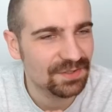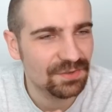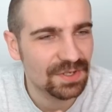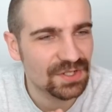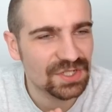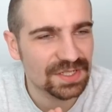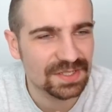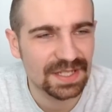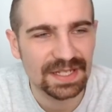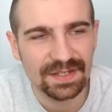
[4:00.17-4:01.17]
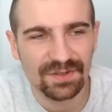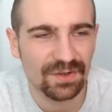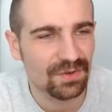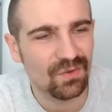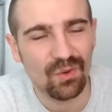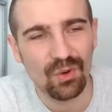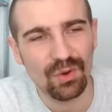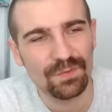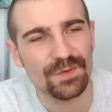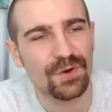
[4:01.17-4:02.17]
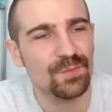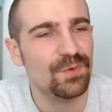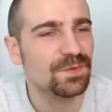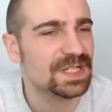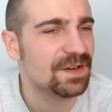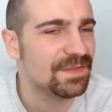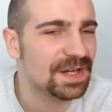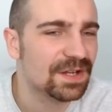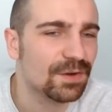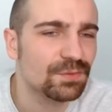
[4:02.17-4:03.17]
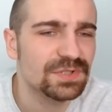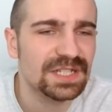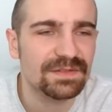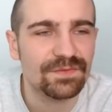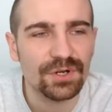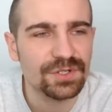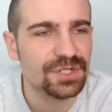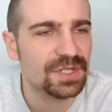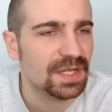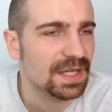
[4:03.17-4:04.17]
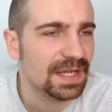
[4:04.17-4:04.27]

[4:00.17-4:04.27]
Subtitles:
You are just like, all of your moves are very closely watched,